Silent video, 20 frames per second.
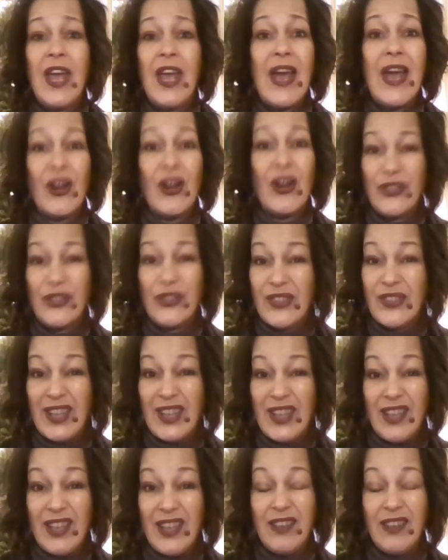our
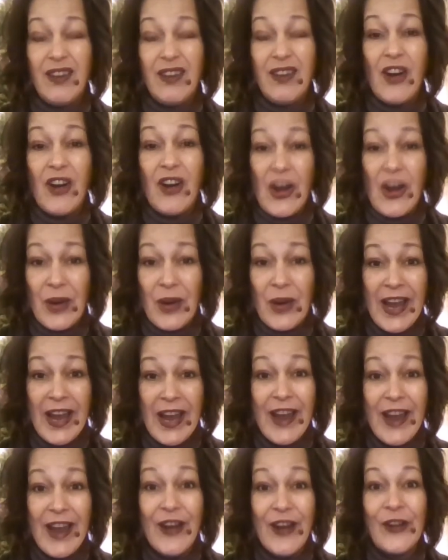skin, our
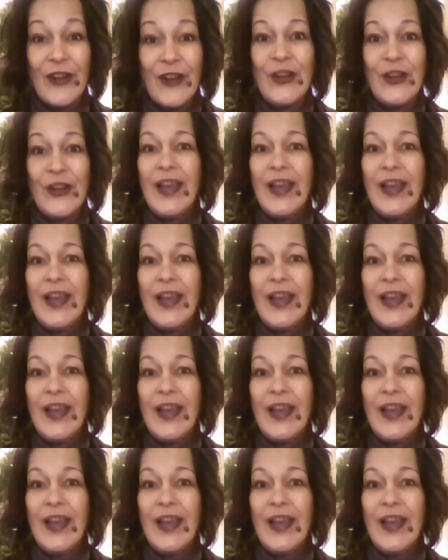hair.